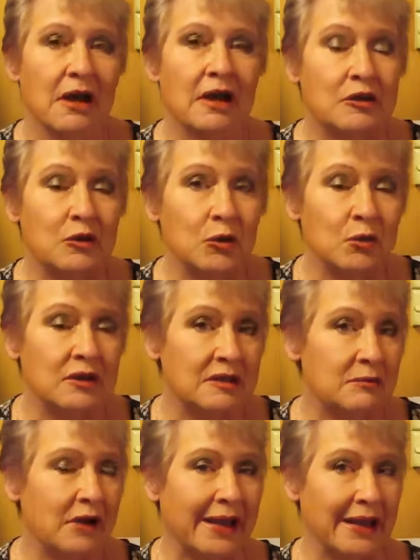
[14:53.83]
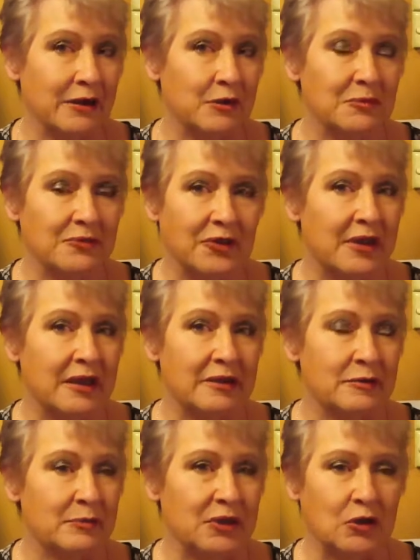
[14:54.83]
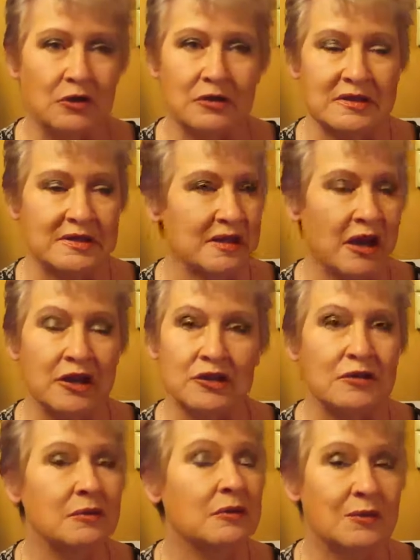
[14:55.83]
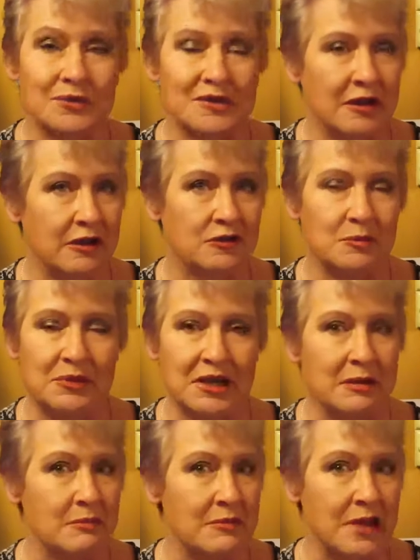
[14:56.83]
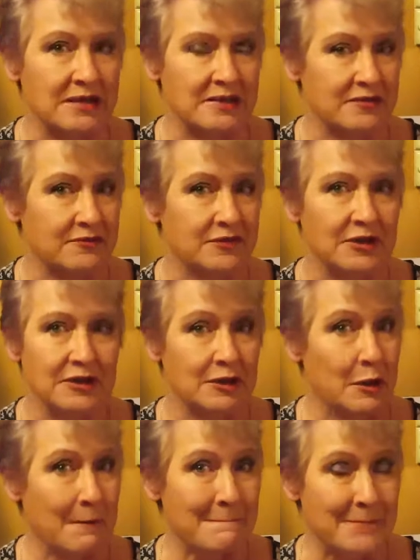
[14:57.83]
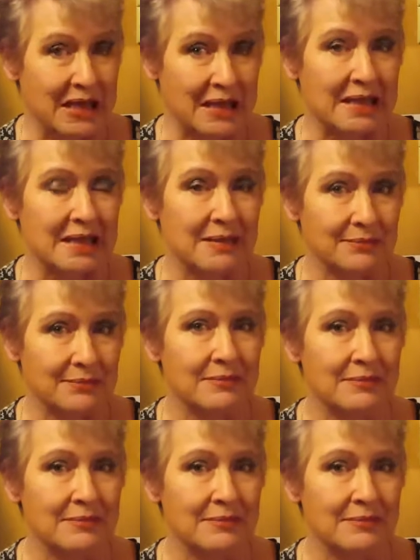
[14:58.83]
I called in my help for that because I knew it was going to be a massive biggie.